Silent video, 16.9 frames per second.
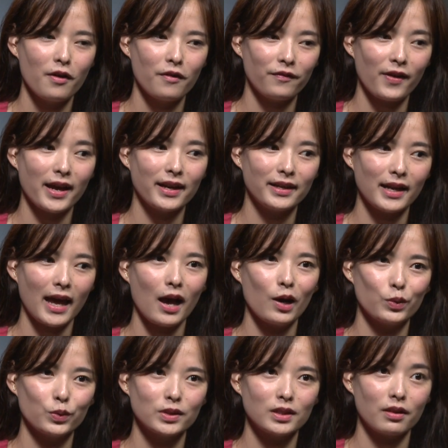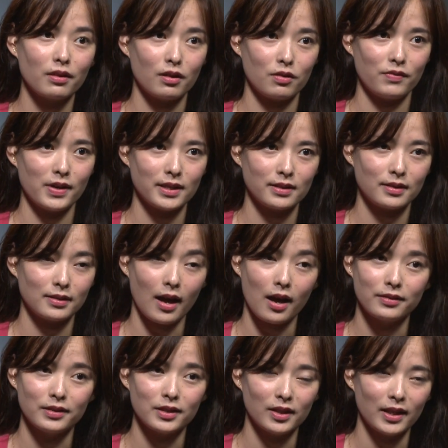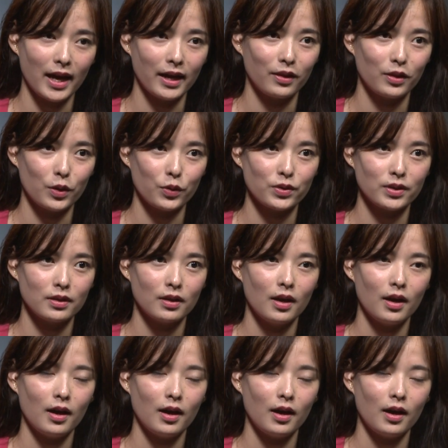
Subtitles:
find out the risks underlying those